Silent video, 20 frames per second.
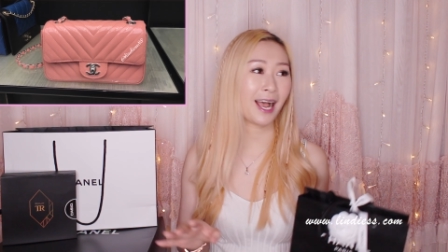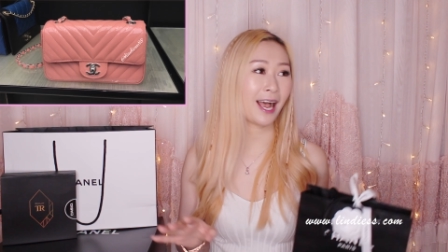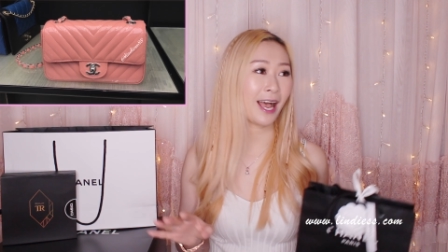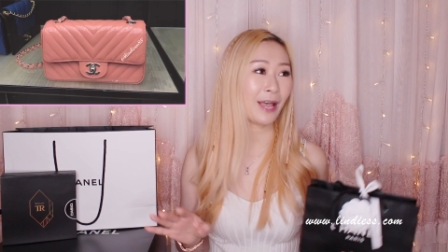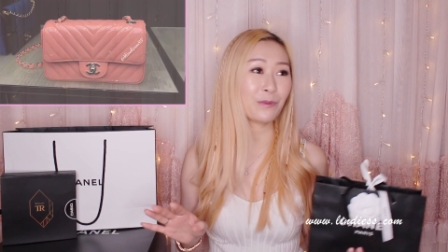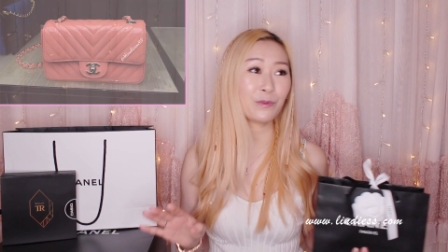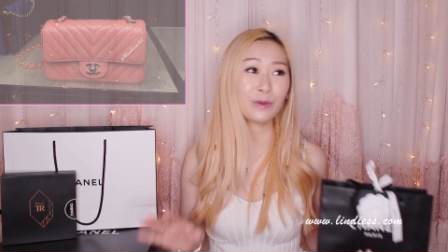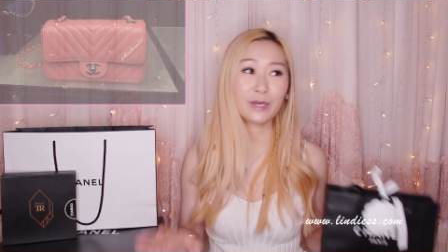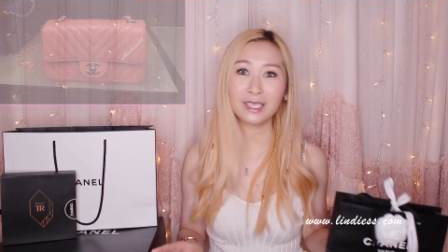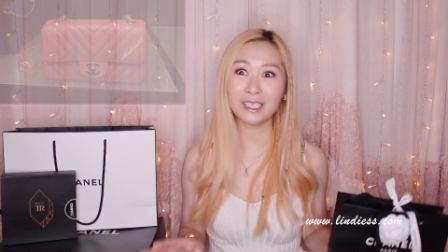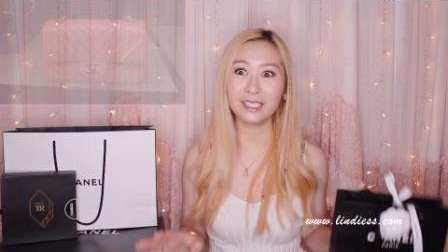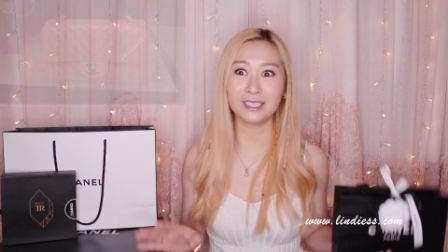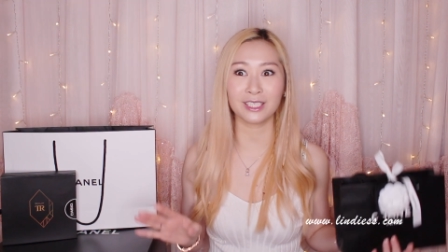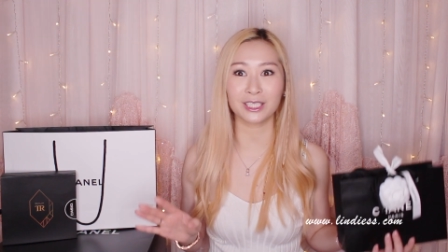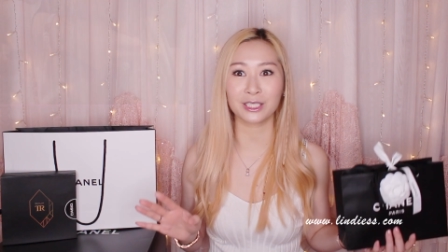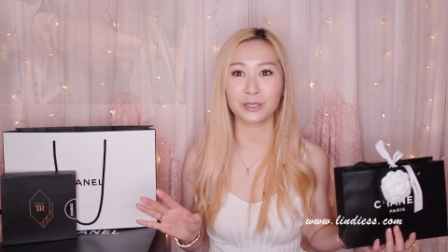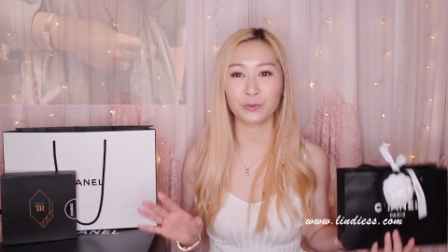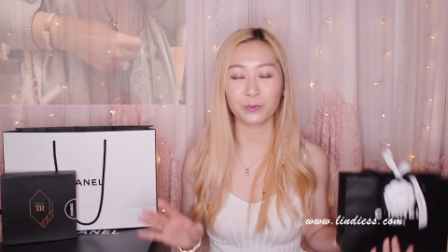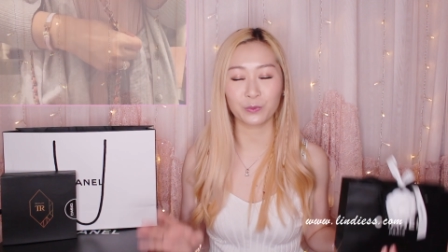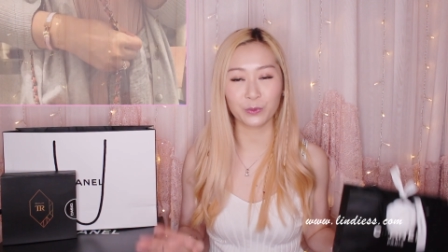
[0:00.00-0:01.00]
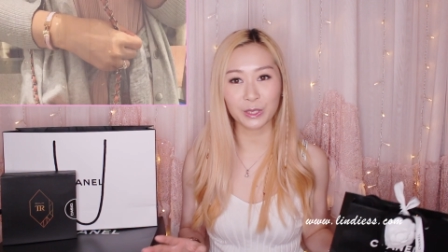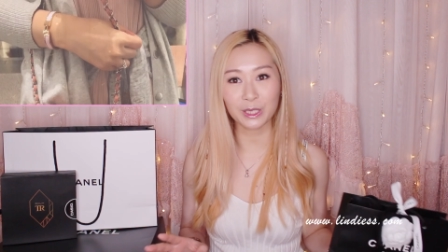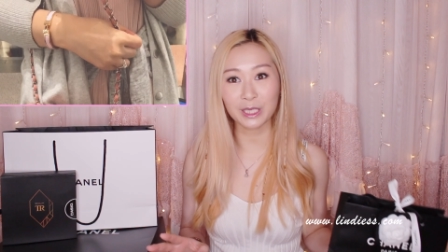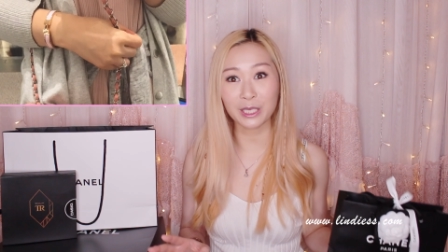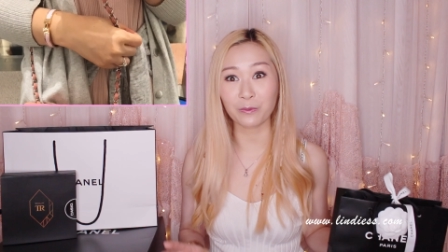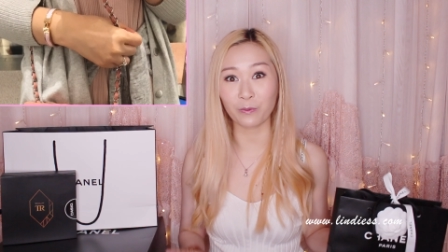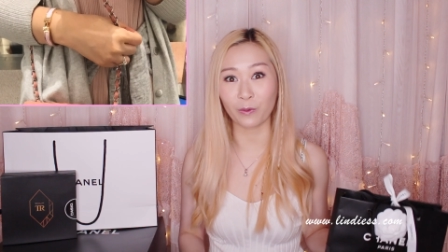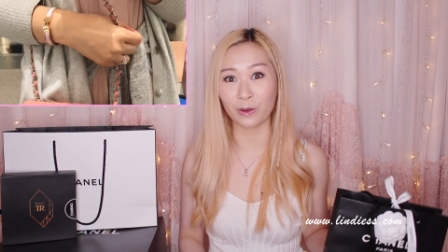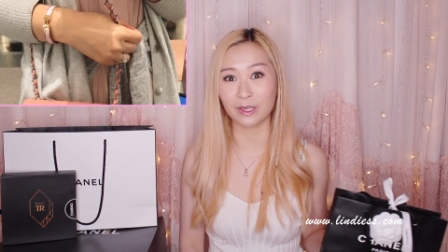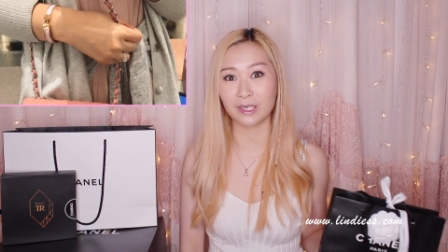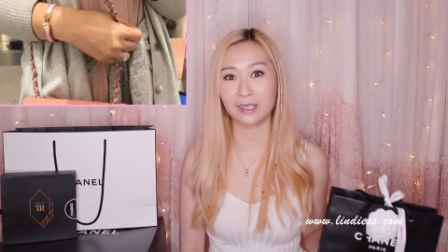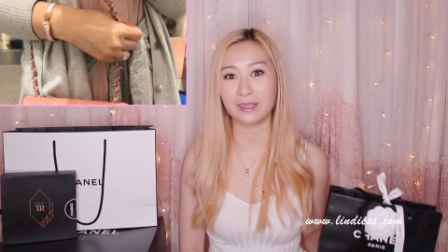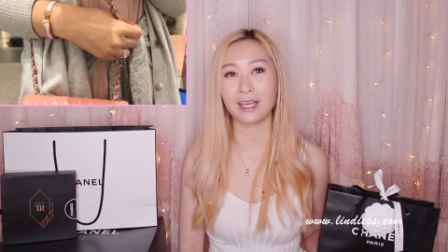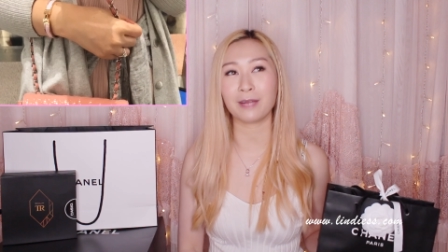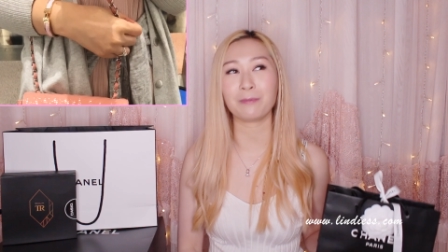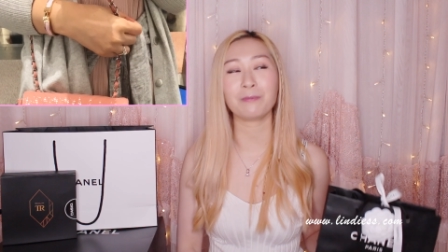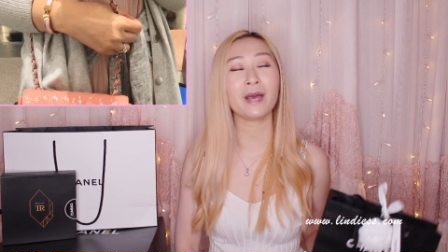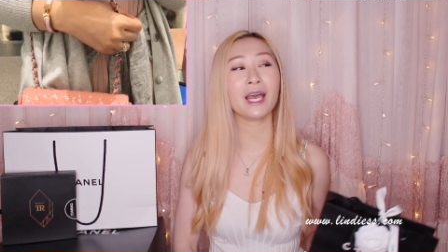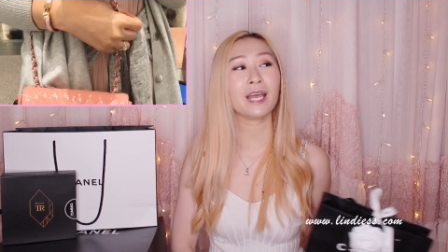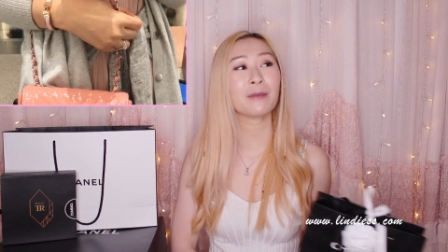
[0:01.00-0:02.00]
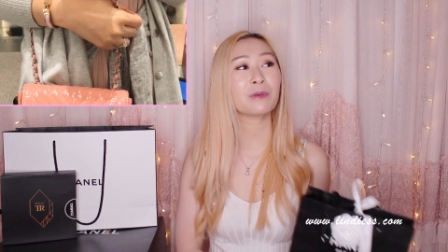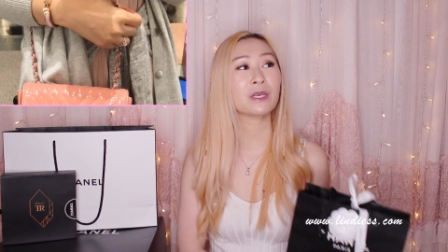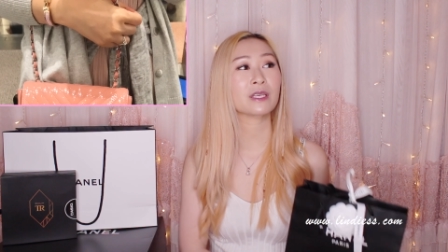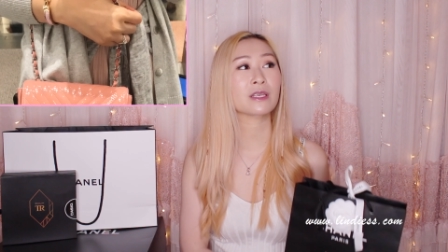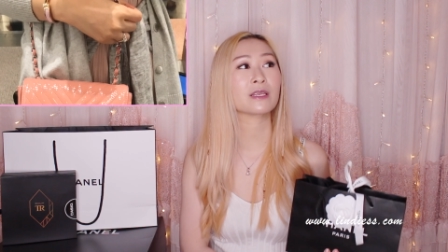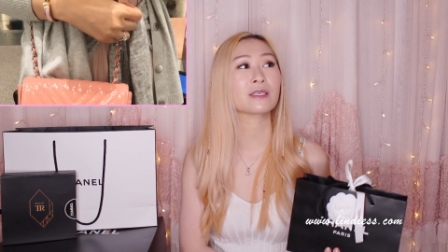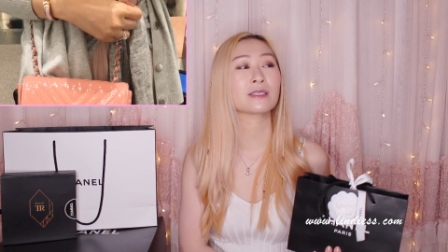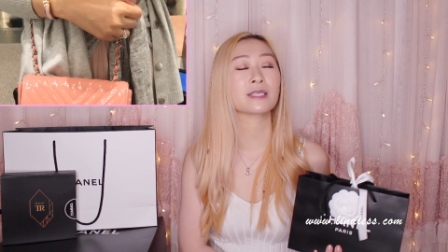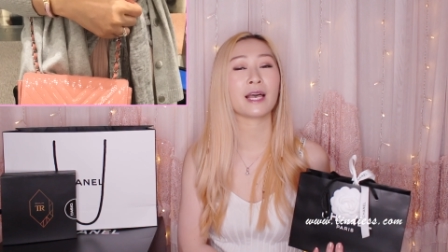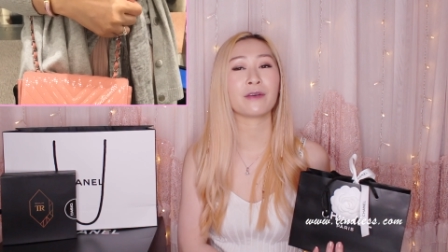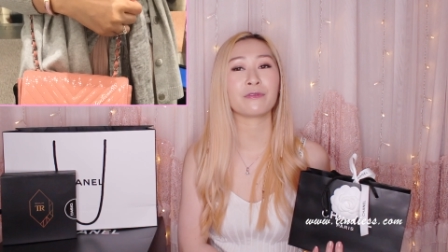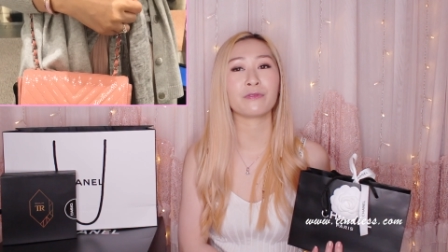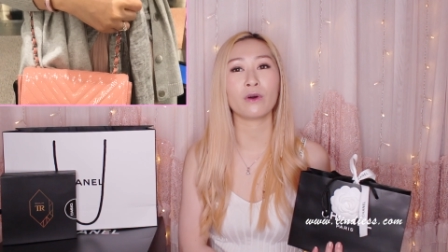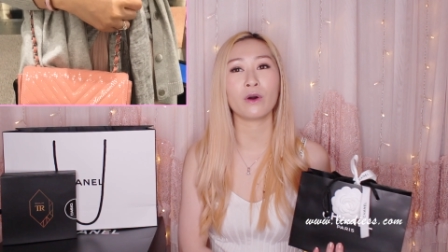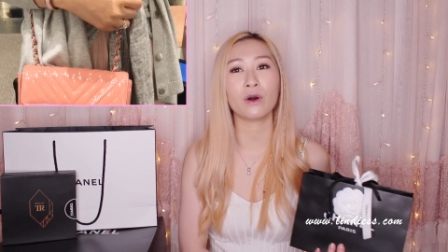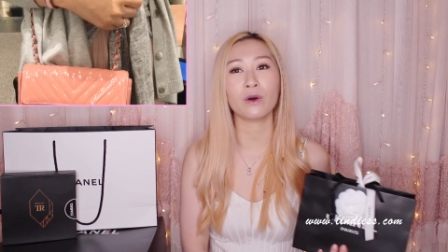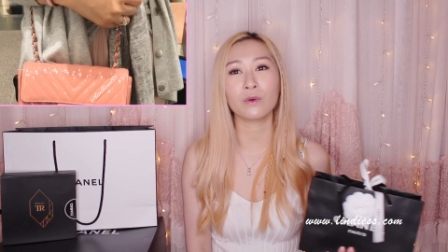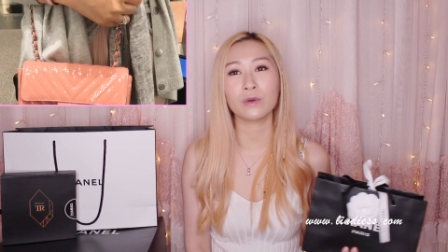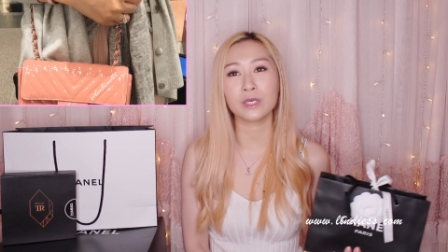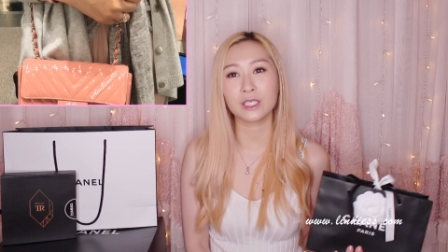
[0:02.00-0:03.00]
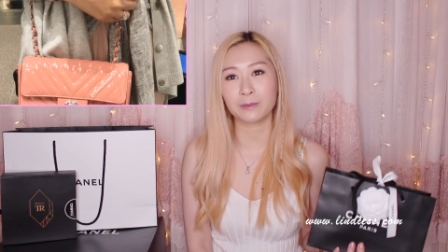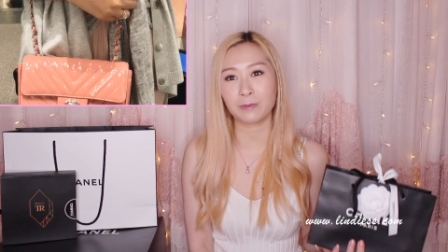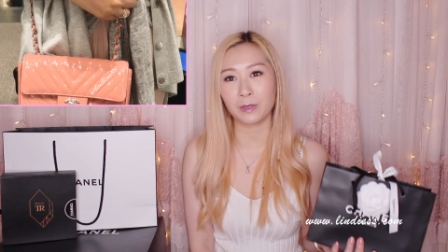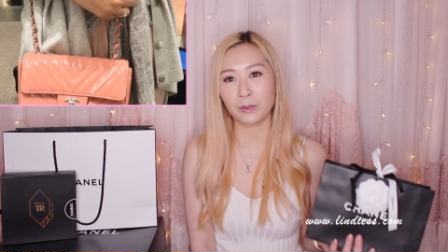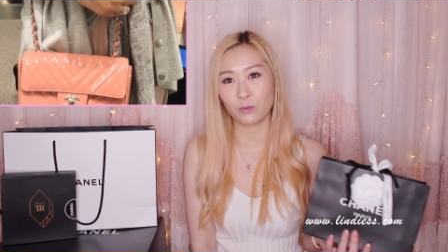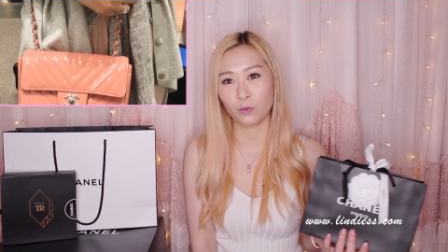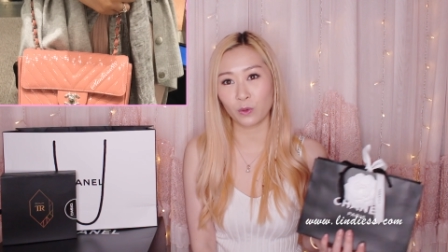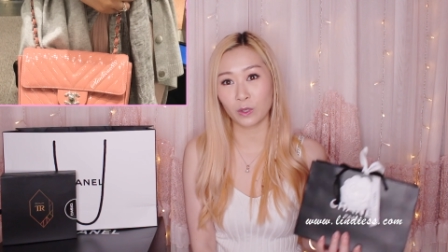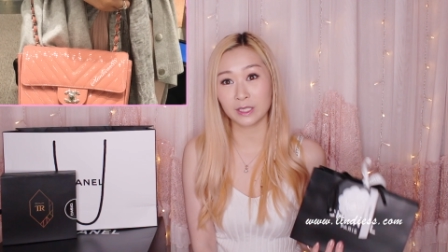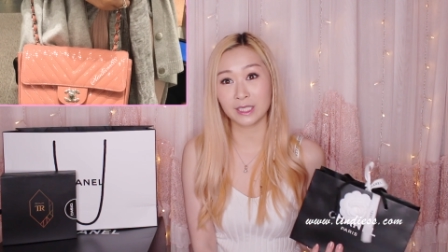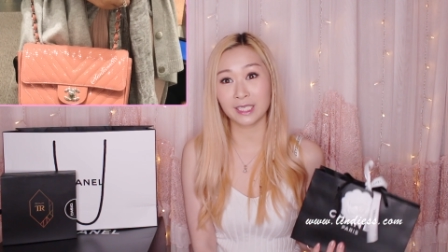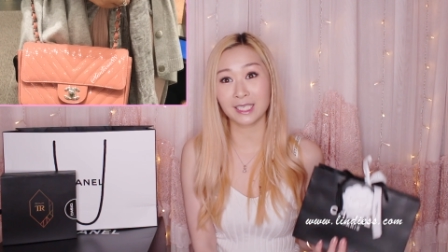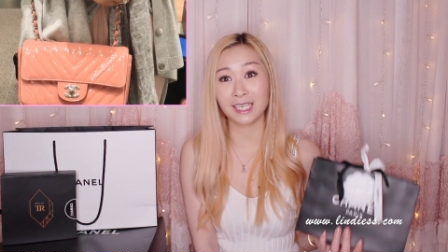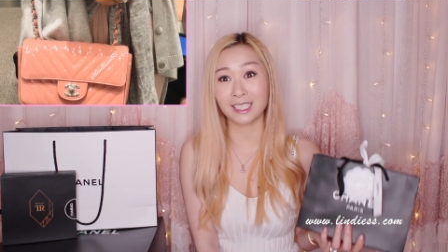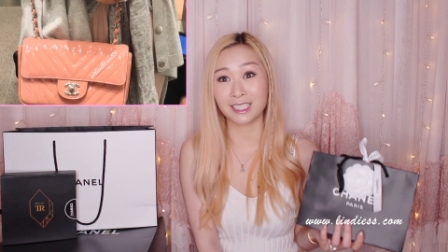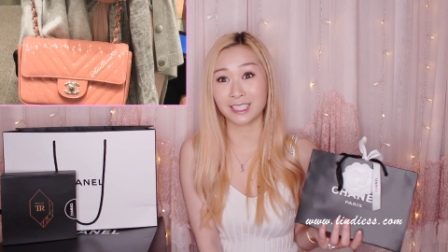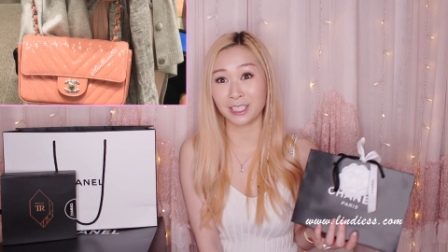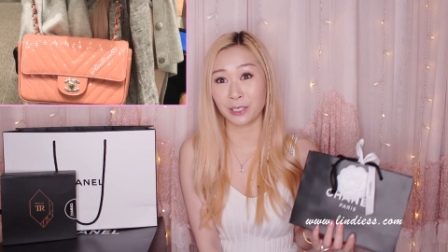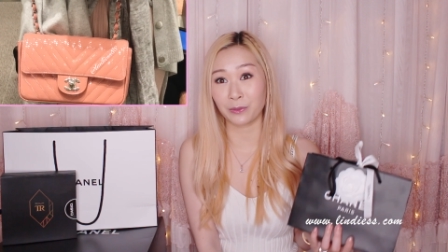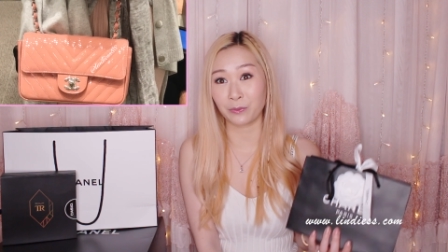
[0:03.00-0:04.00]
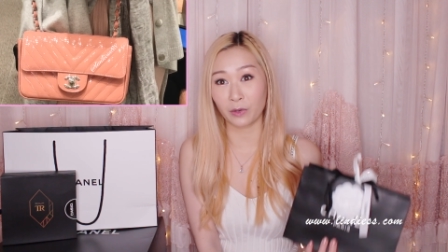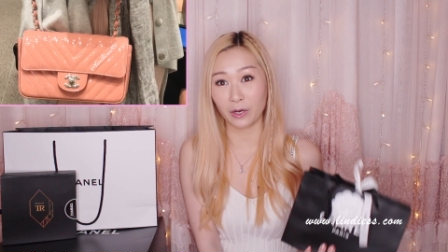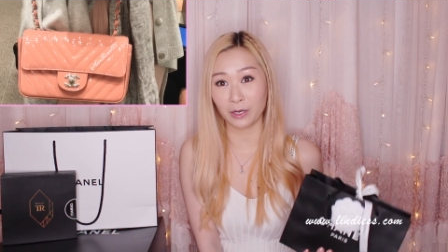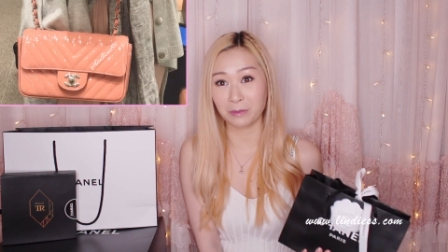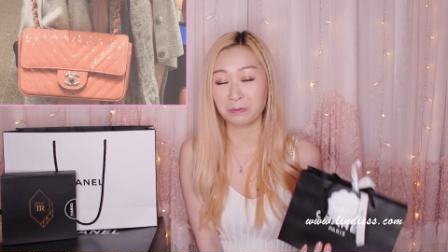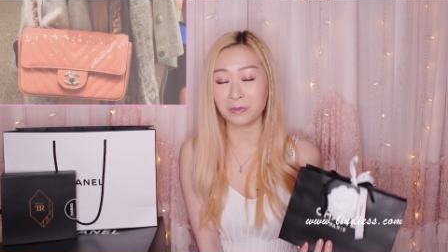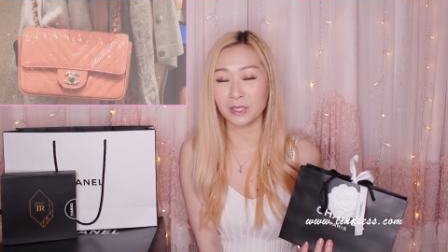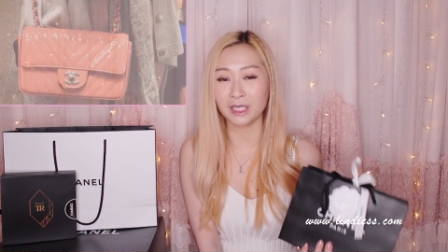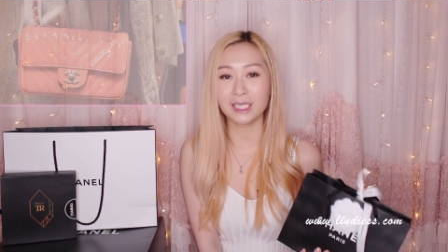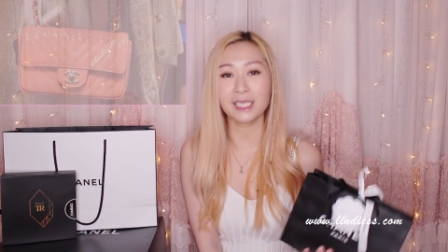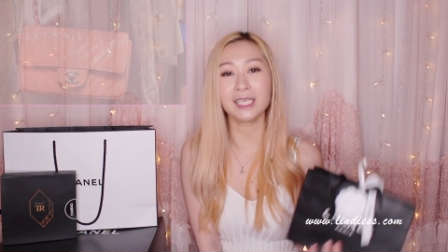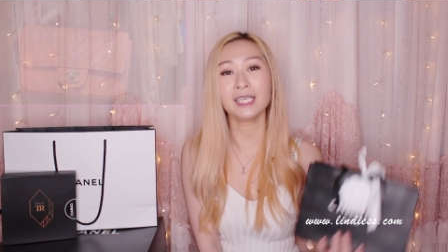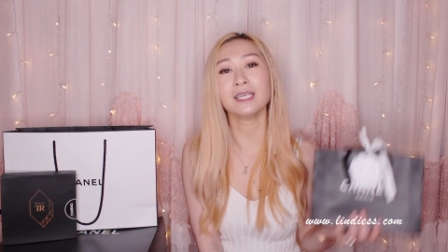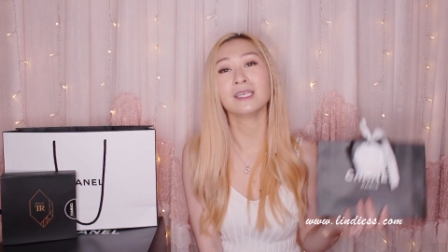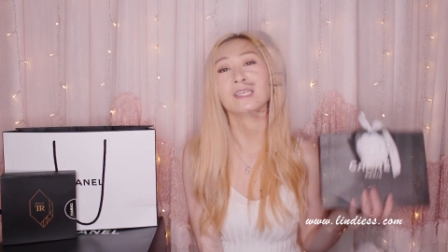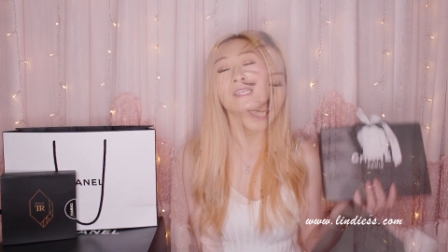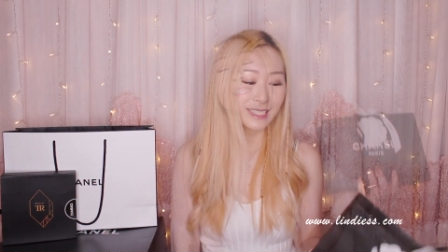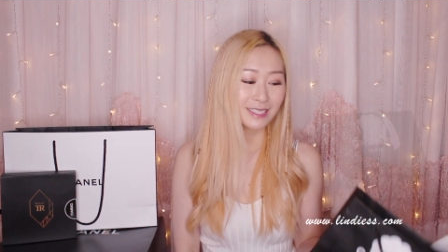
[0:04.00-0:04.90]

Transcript: I really just really wanted that bag because I've always been wanting a chevron mini.